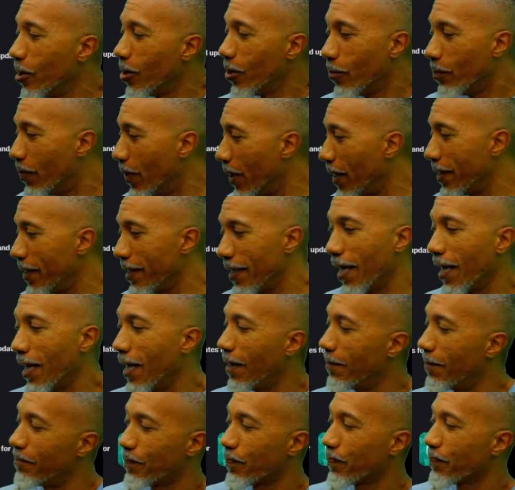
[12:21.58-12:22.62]
But yeah,
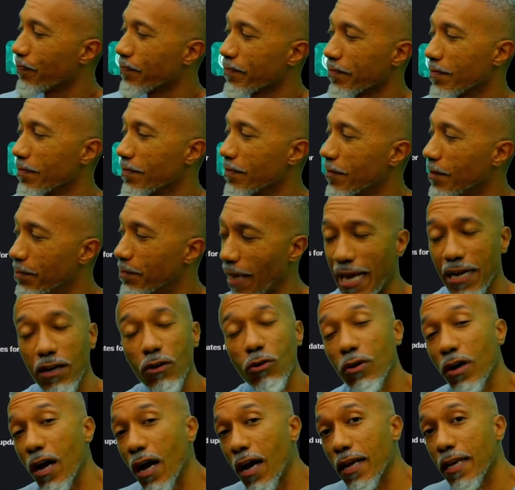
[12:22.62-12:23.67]
Black
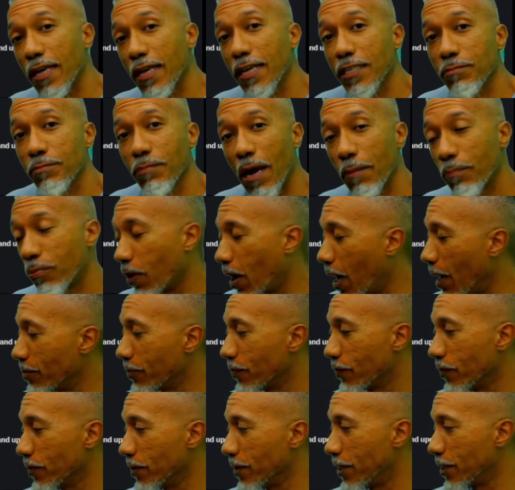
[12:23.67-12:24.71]
Hokage gets mad props
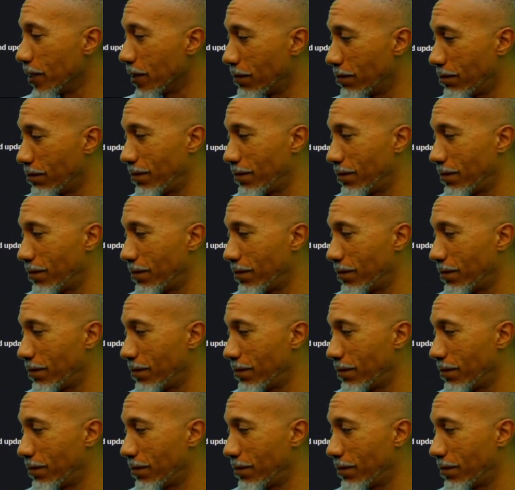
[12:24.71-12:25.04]
for just